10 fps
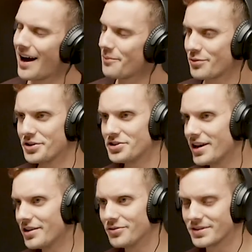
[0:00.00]
I
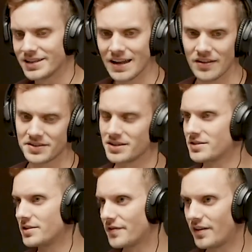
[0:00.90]
appreciate you saying that this
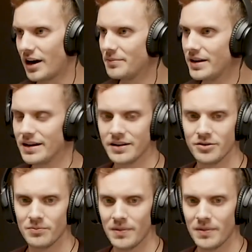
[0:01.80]
doesn't define me and you